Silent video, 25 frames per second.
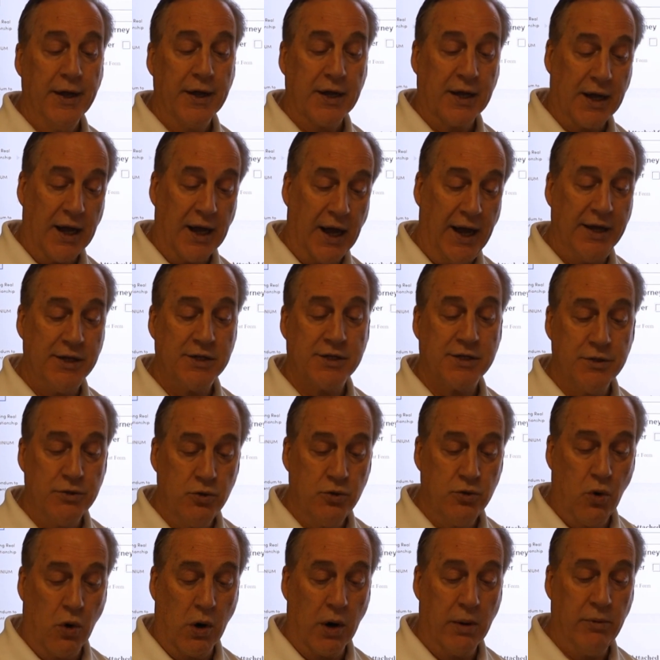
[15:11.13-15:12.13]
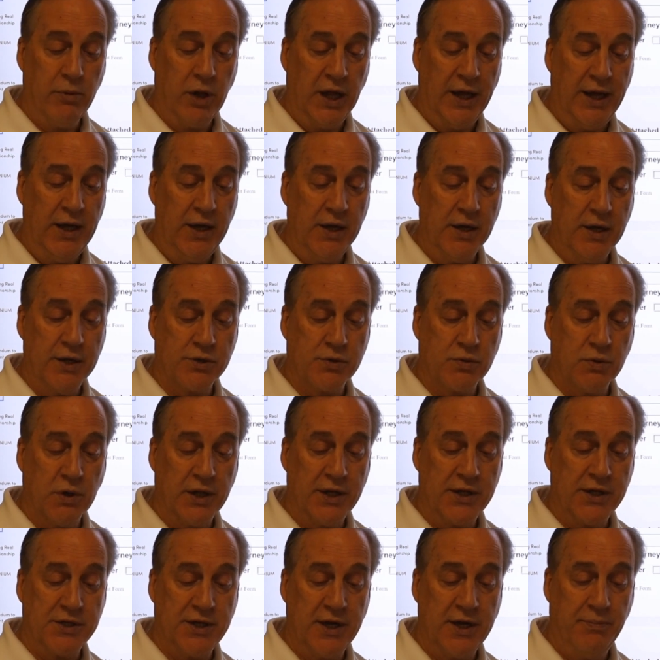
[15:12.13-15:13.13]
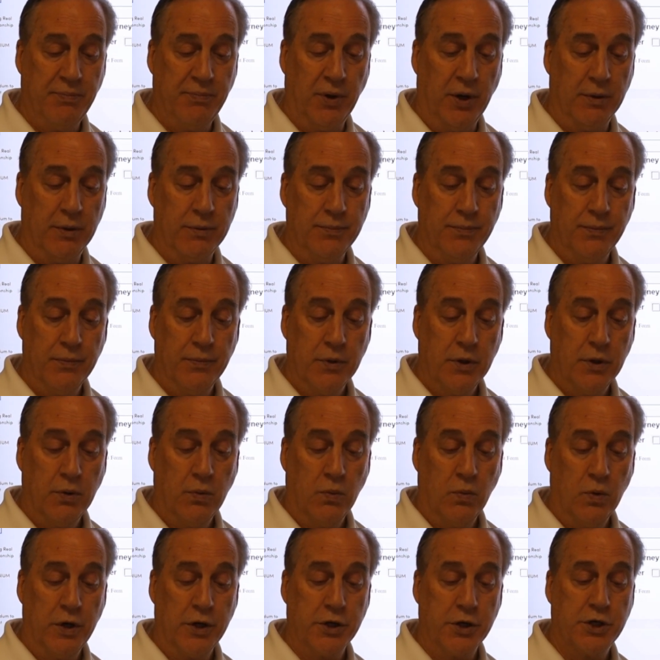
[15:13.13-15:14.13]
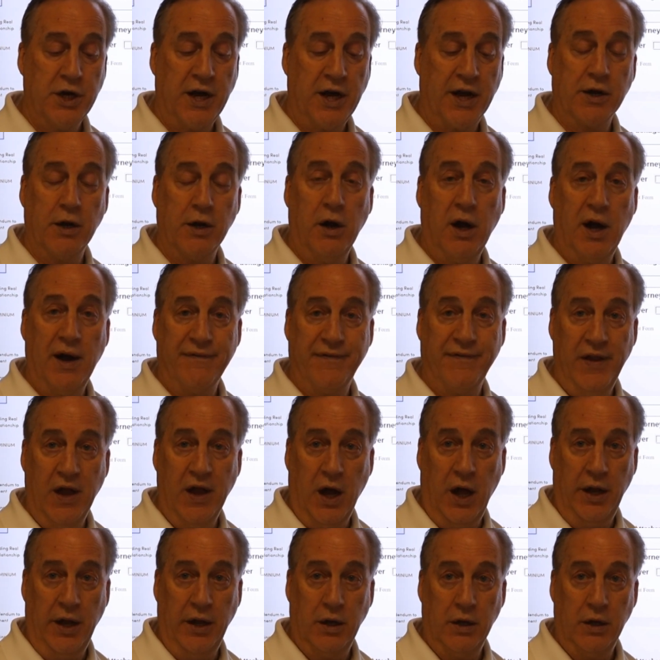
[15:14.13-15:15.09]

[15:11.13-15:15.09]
Guys, normally it's really simple. We're checking off none.